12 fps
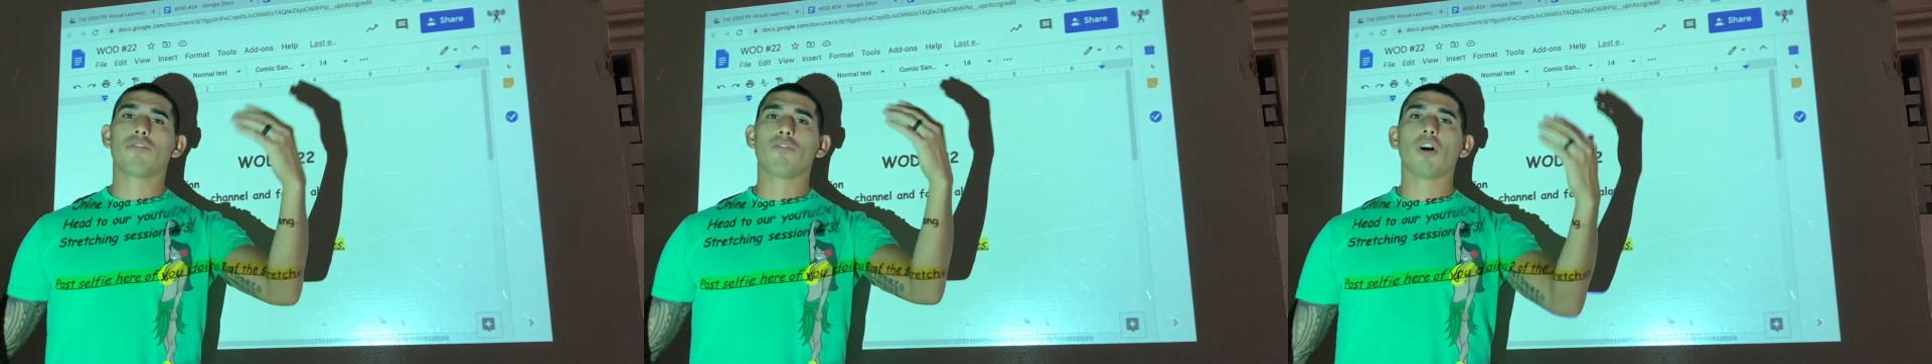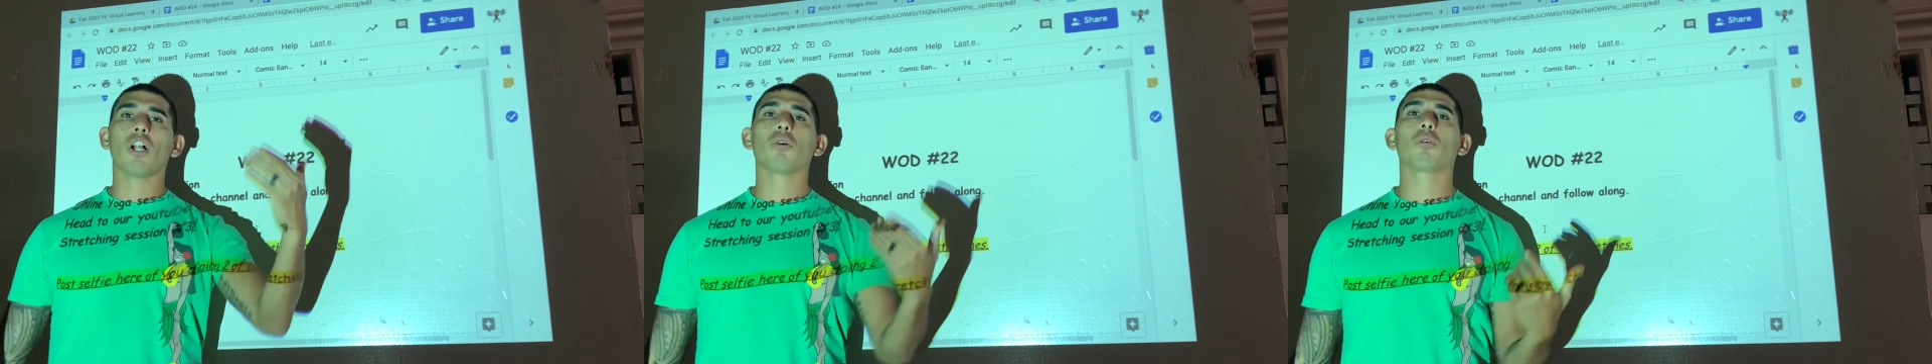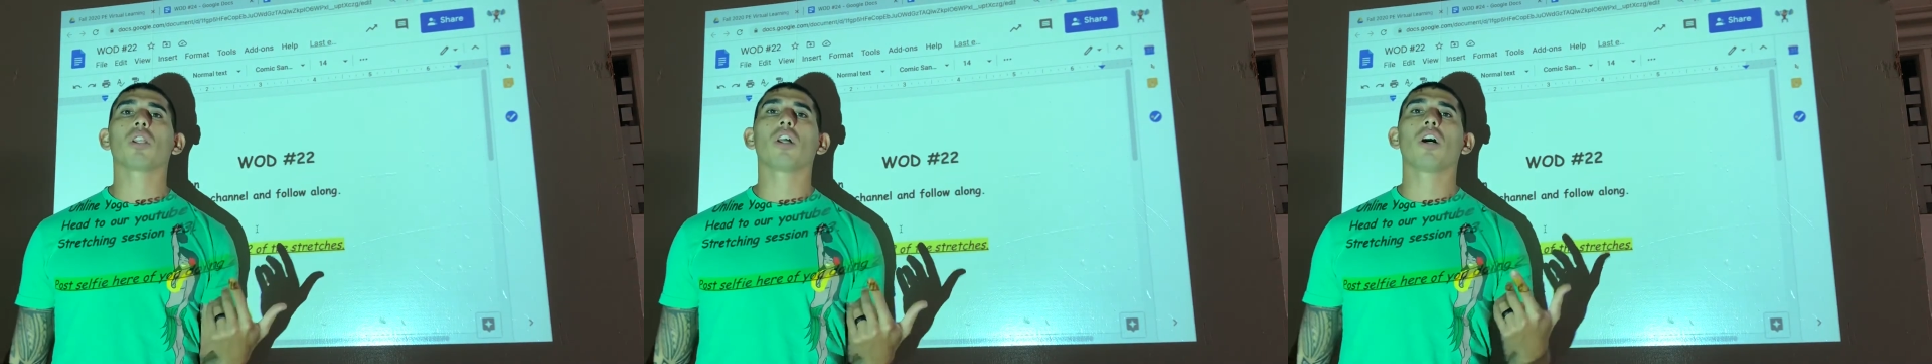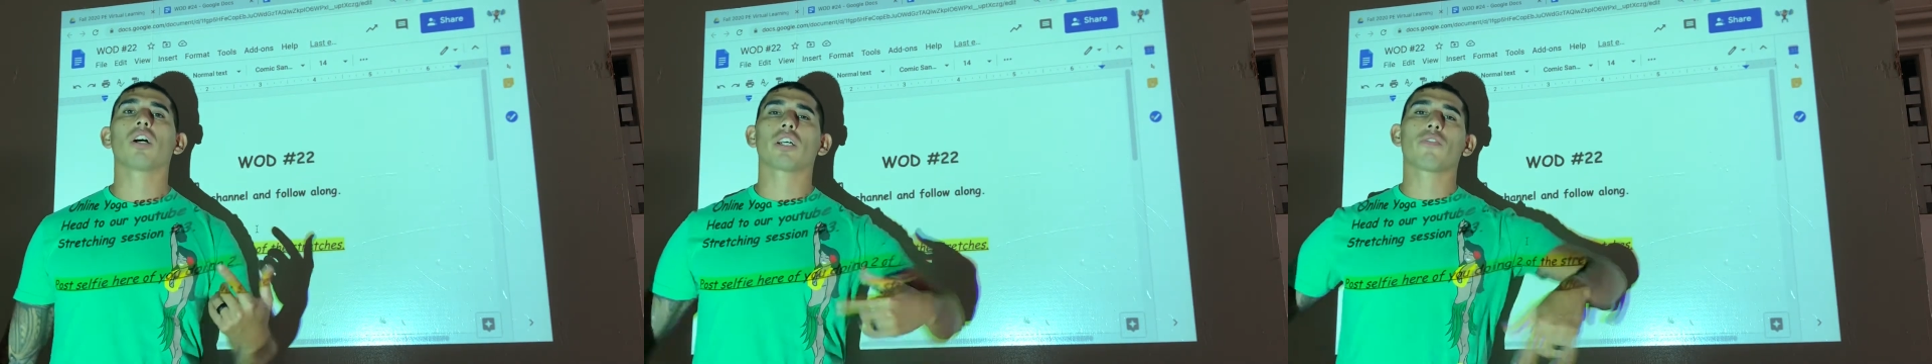follow
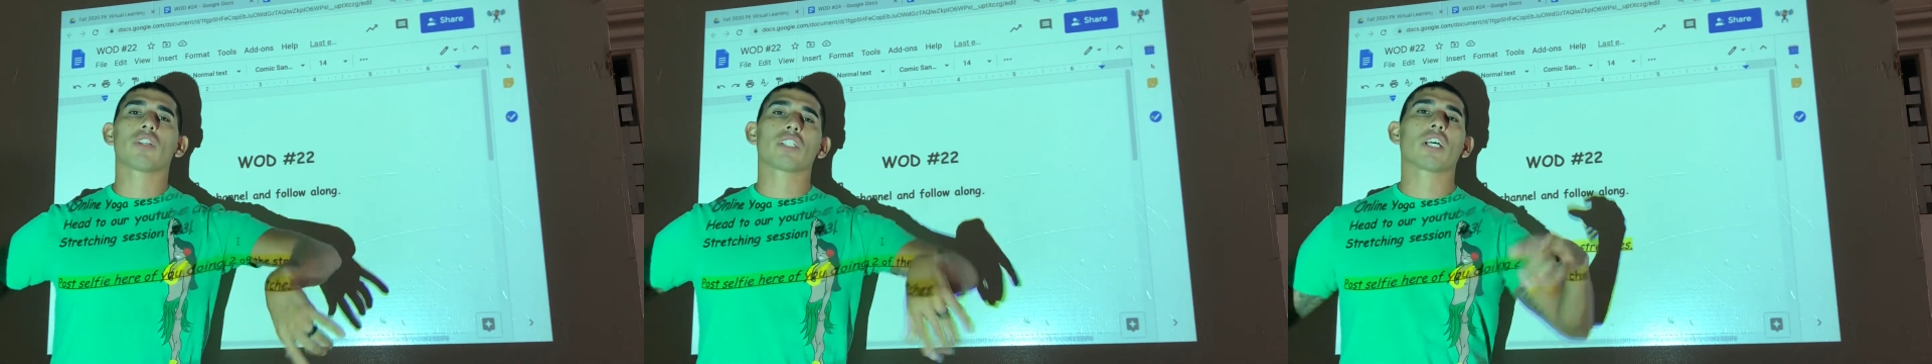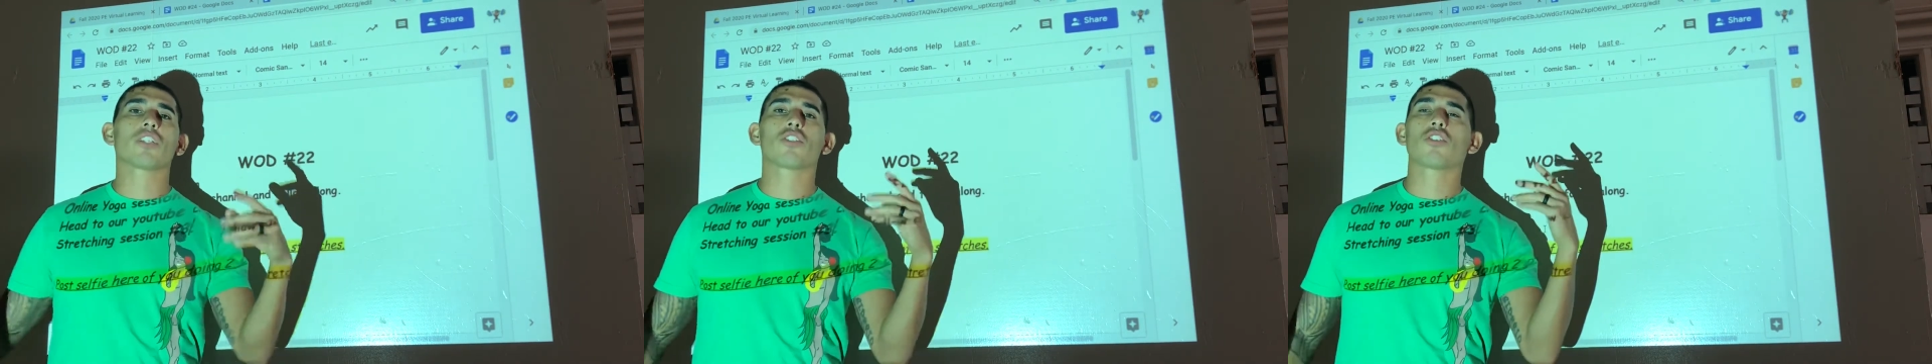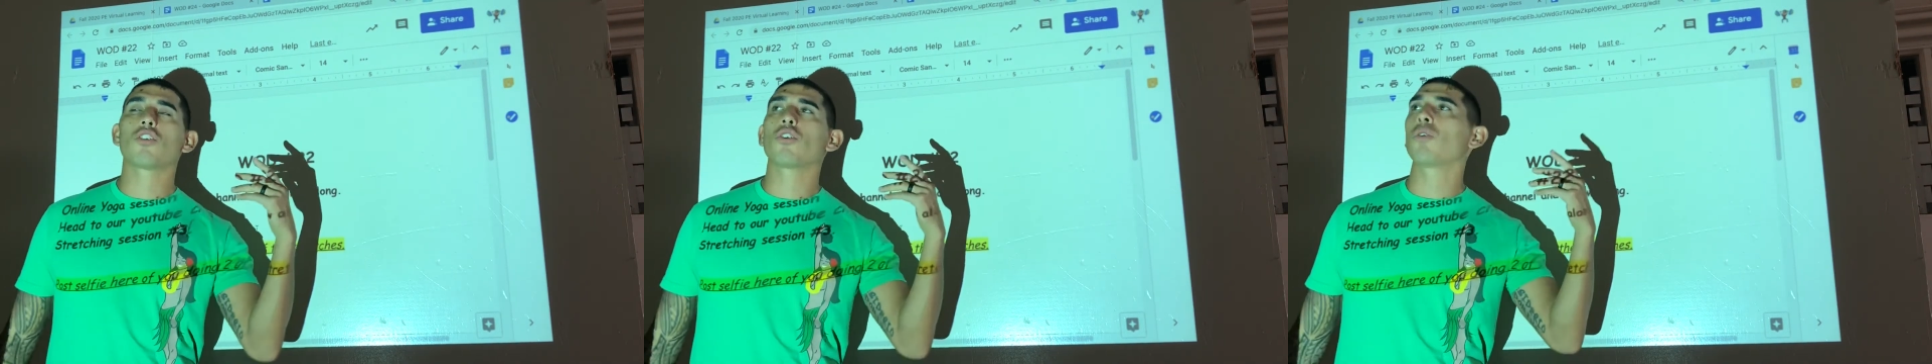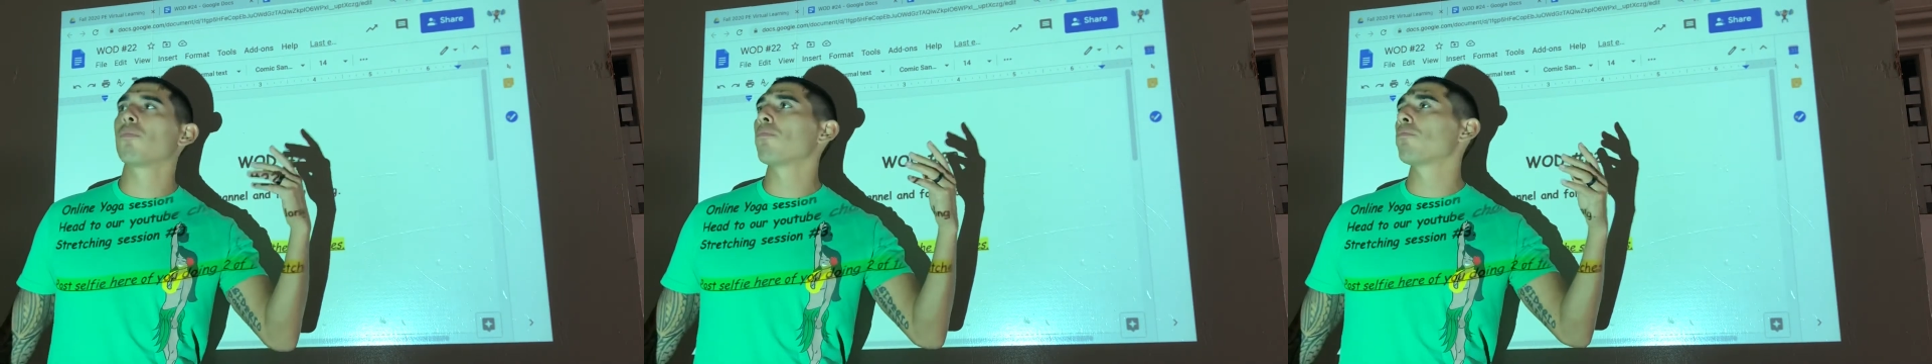along. If it says
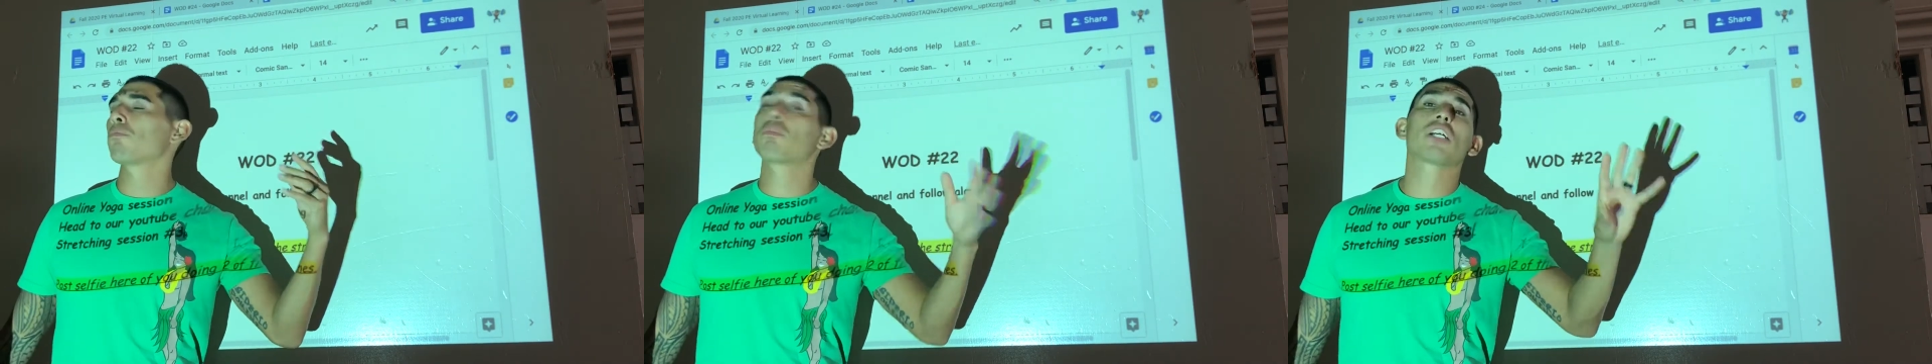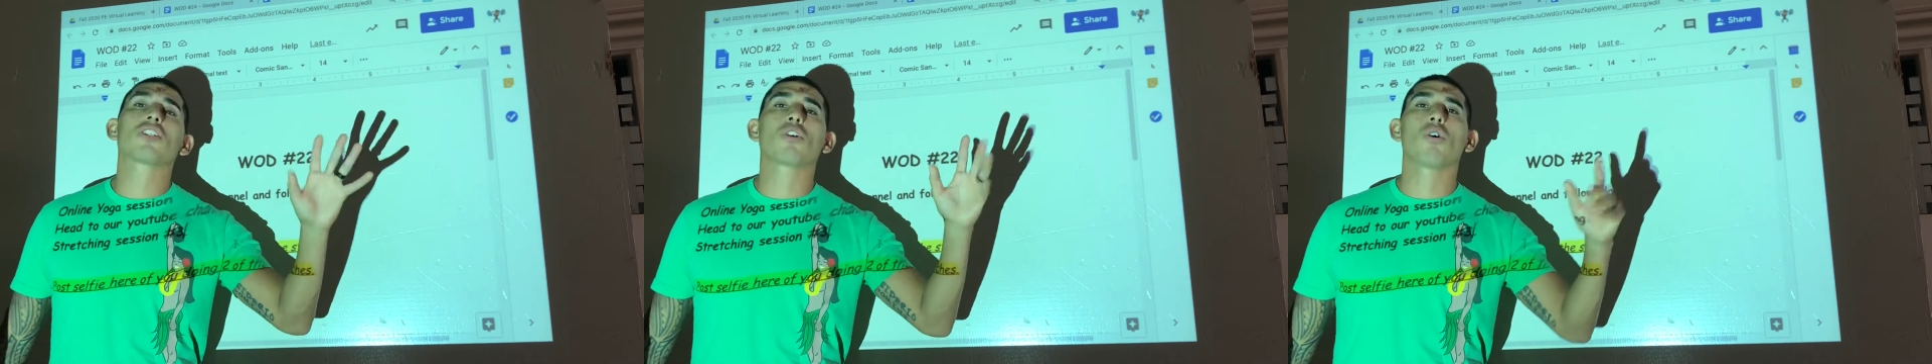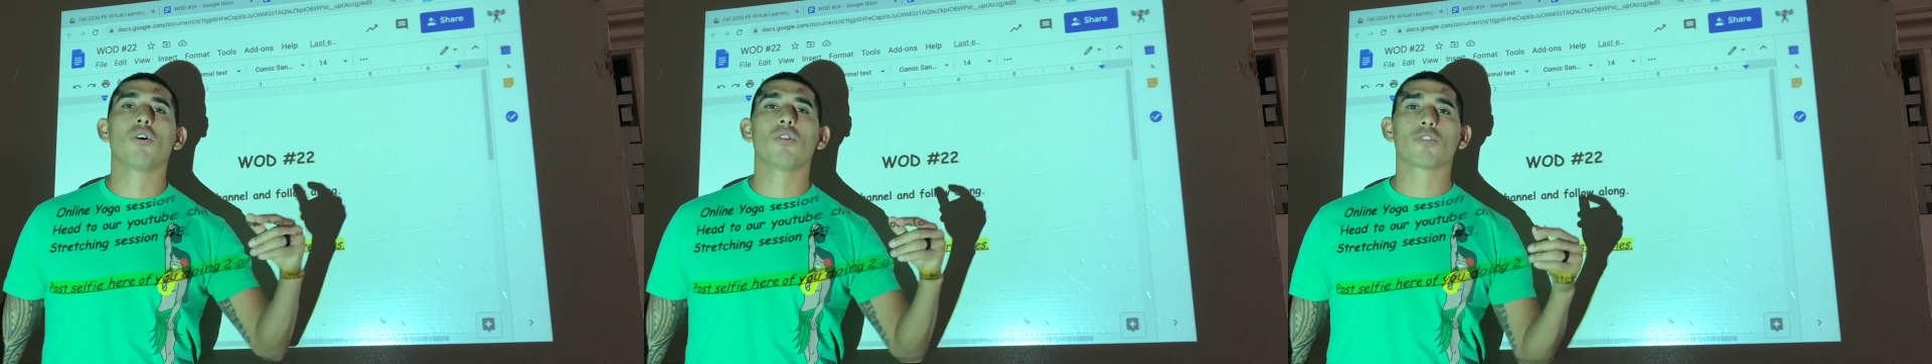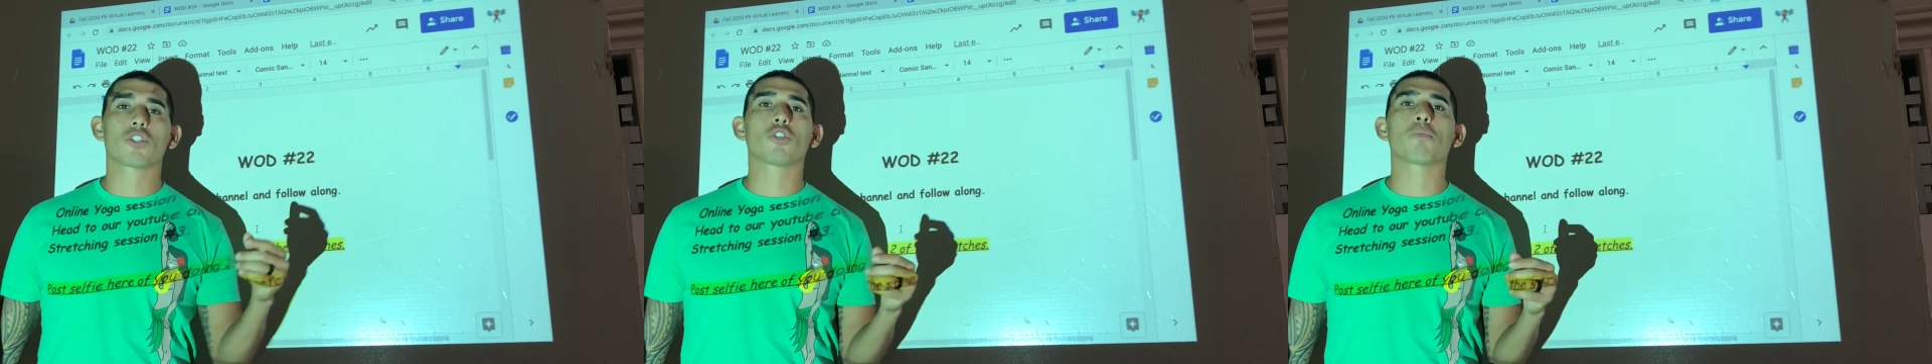do pigeonhole
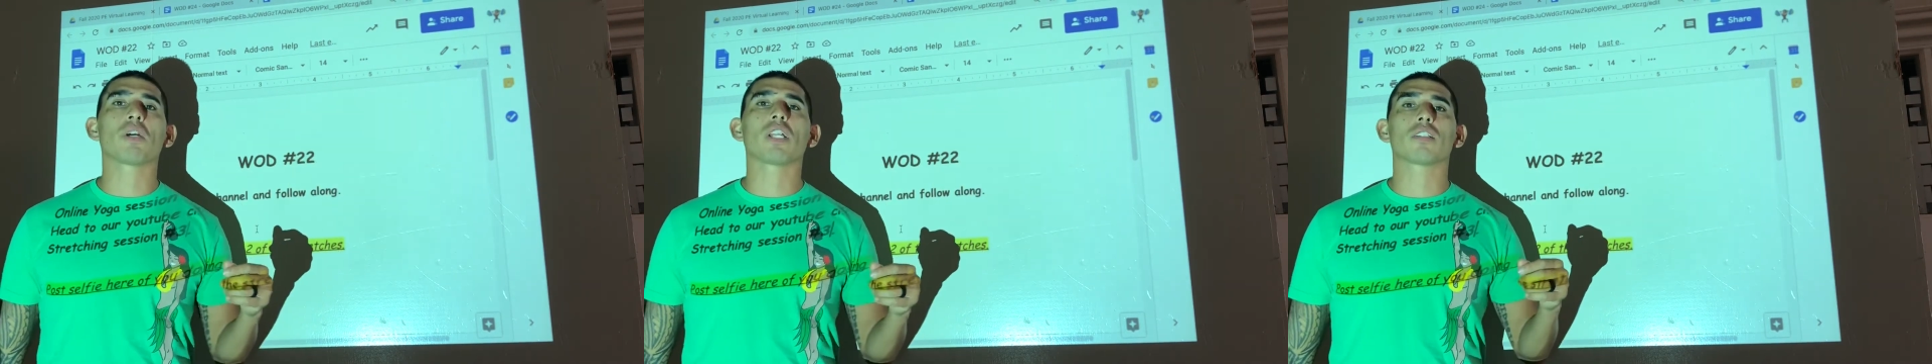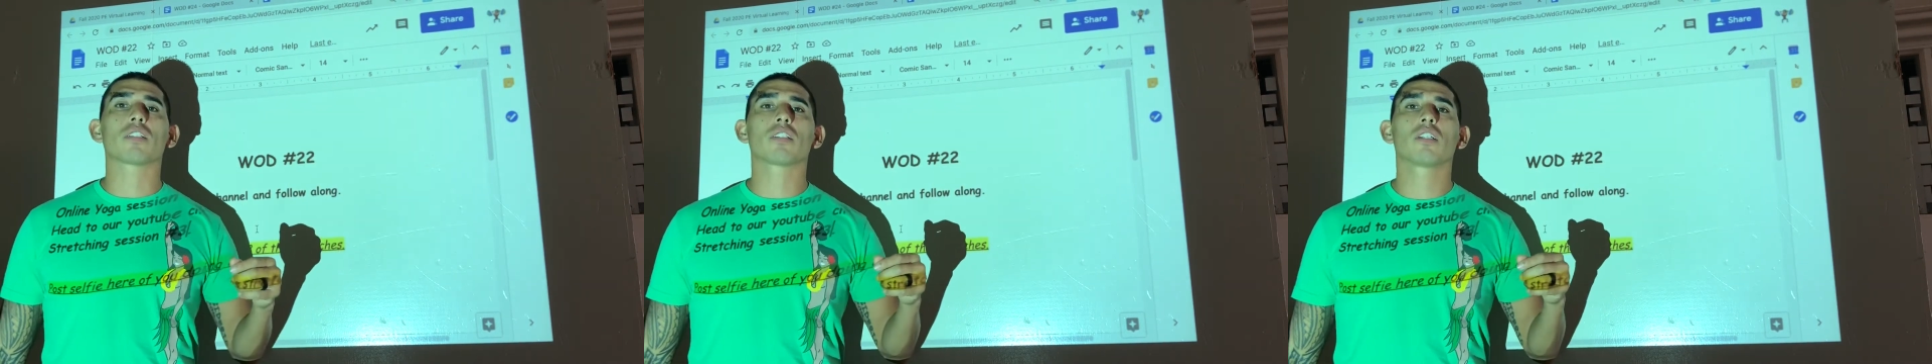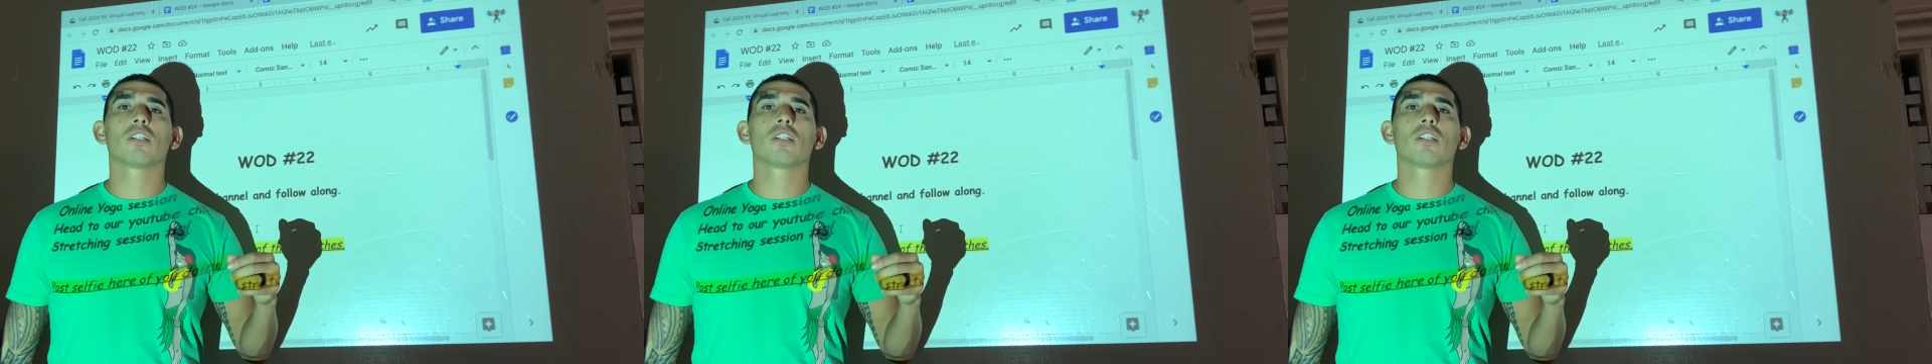for 2 minutes,